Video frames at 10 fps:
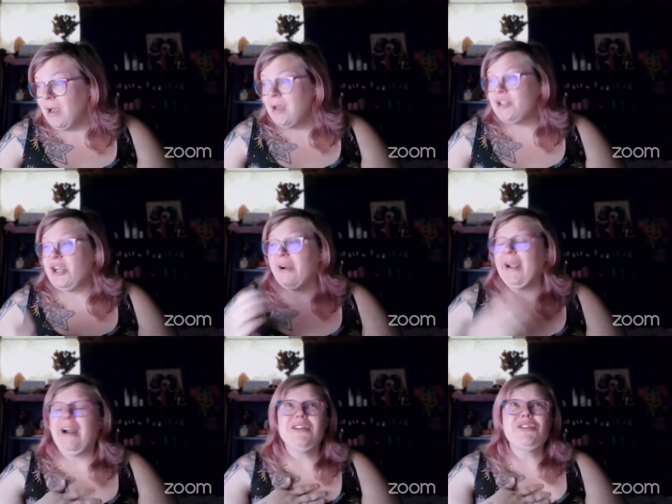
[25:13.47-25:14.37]

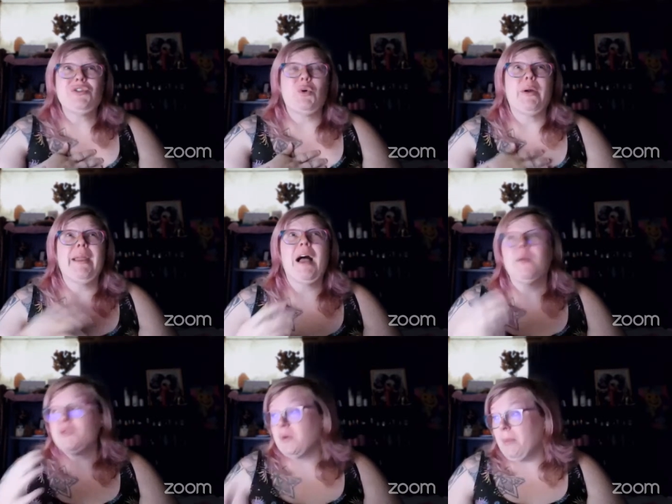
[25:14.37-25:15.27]
Sharing our story
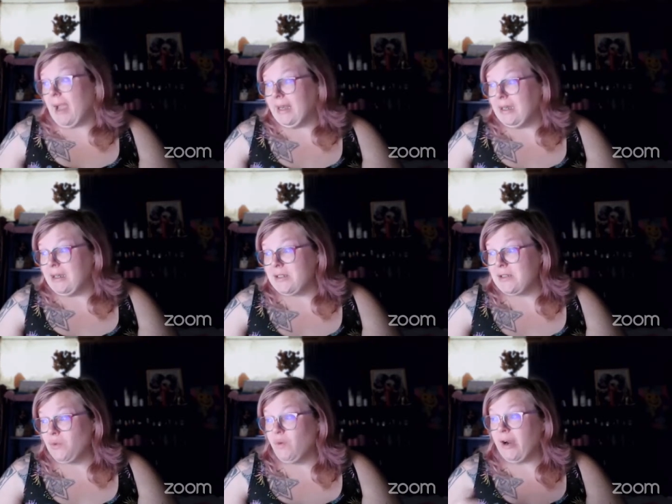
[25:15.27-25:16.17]
helps remind
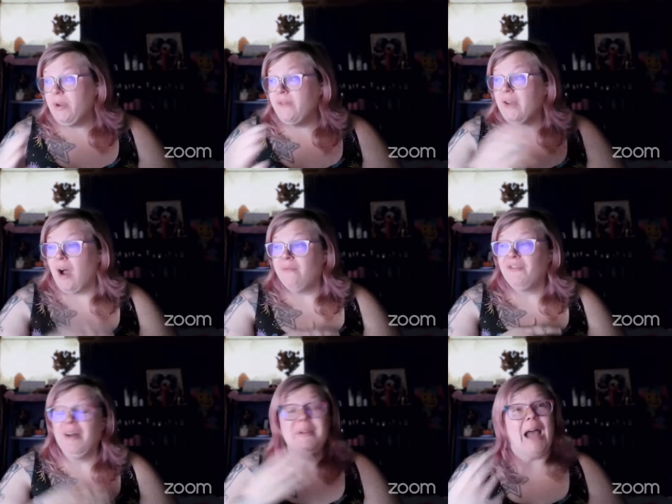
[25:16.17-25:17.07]
us where we've come
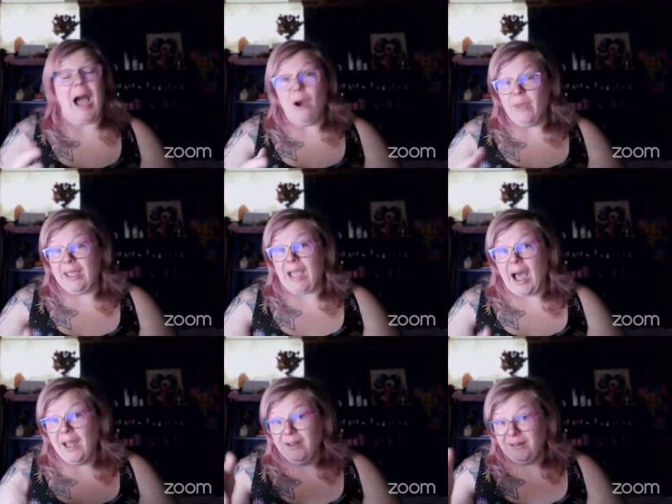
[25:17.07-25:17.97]
from and how we
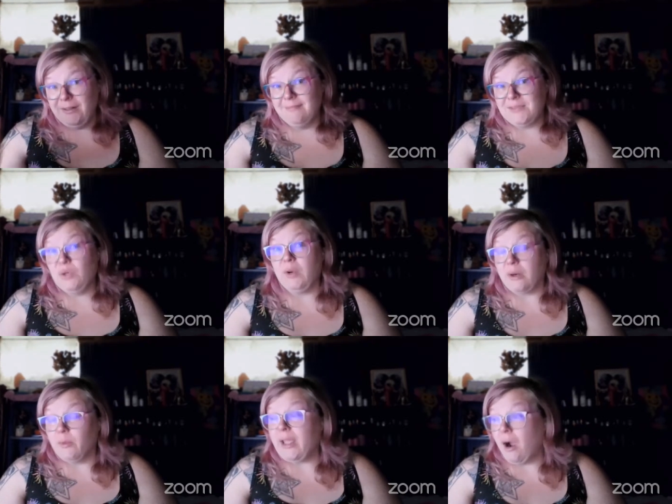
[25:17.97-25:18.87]
got to
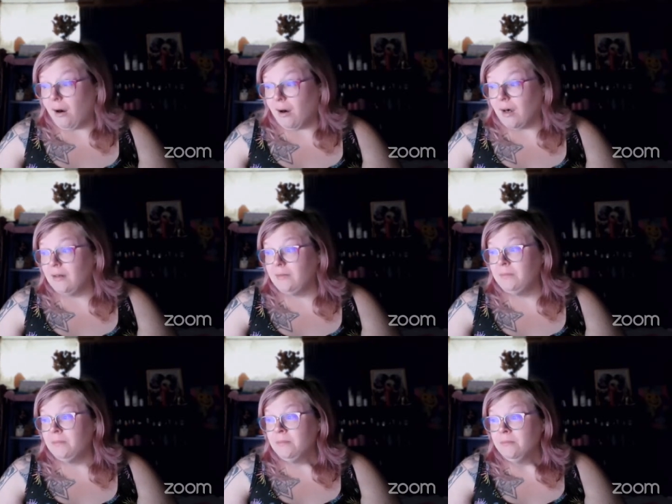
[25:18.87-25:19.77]
where we are.
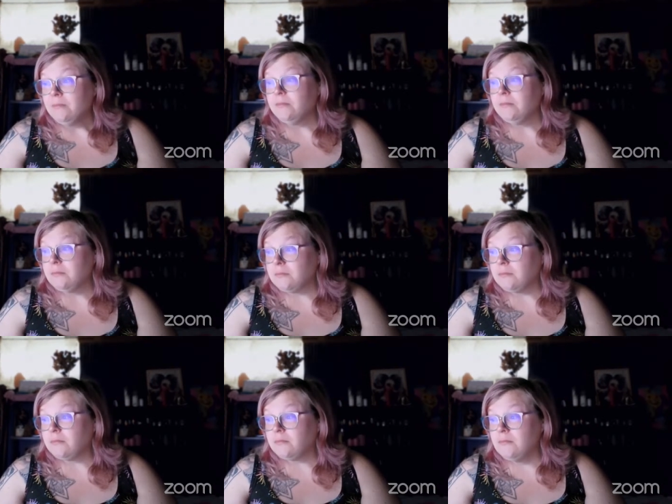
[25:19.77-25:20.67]

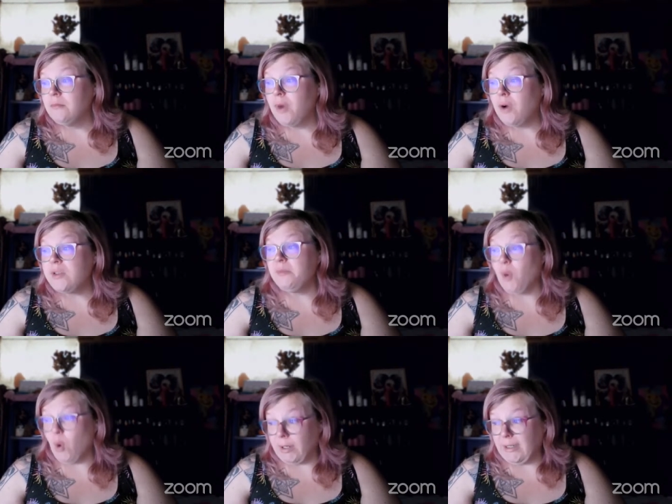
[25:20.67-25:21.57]
Most
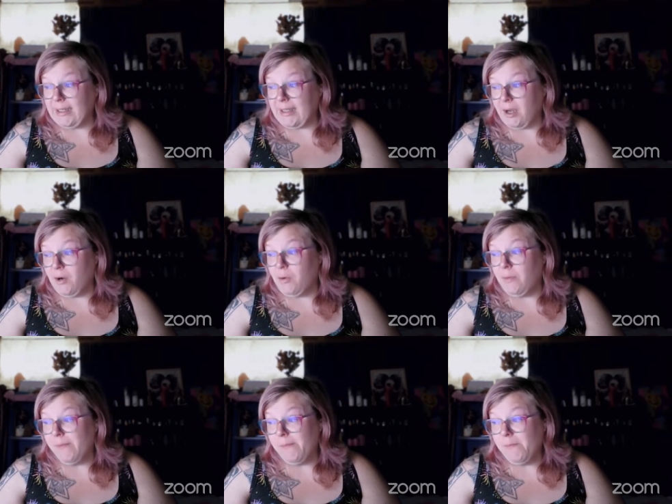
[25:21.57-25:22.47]
importantly, though,
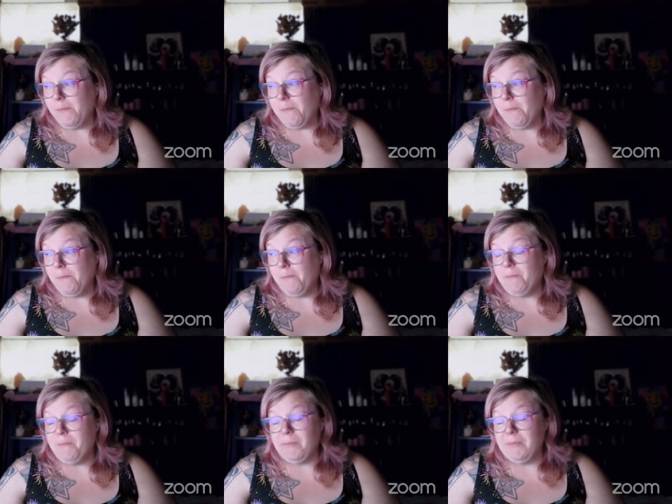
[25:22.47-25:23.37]

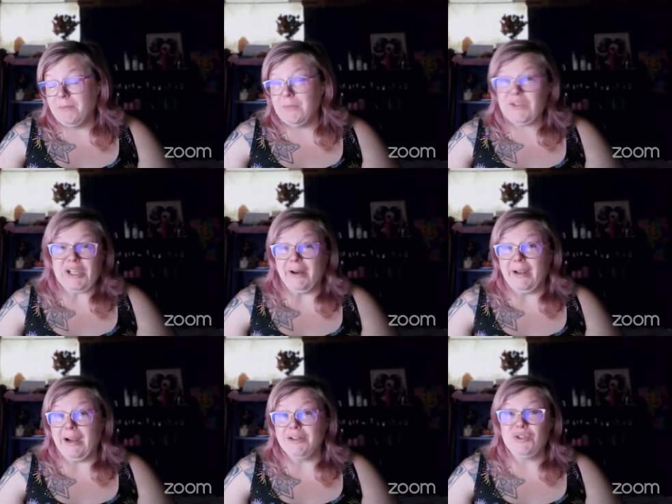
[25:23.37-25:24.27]

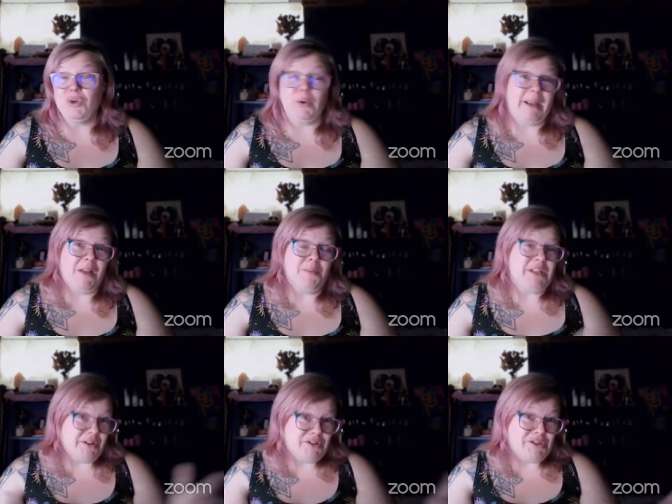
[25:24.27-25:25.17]
sharing our story helps
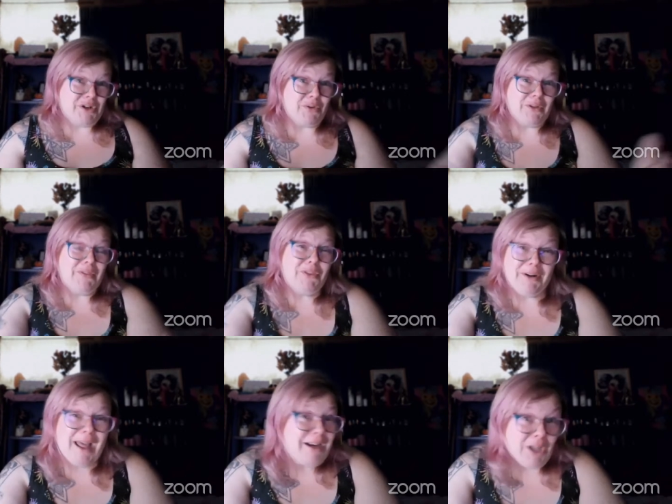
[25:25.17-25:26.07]
others know that they're
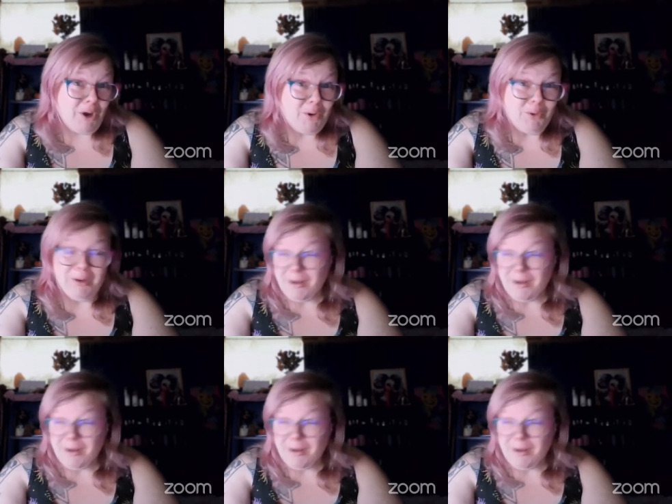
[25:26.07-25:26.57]
not alone.